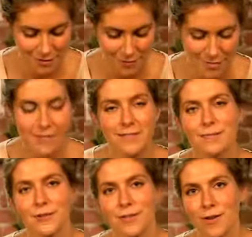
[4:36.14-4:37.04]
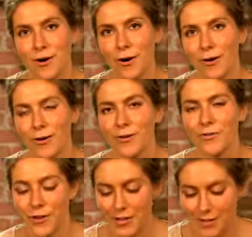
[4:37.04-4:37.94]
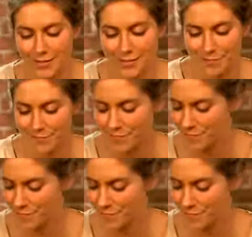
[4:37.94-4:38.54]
Repeat with all of your eclairs.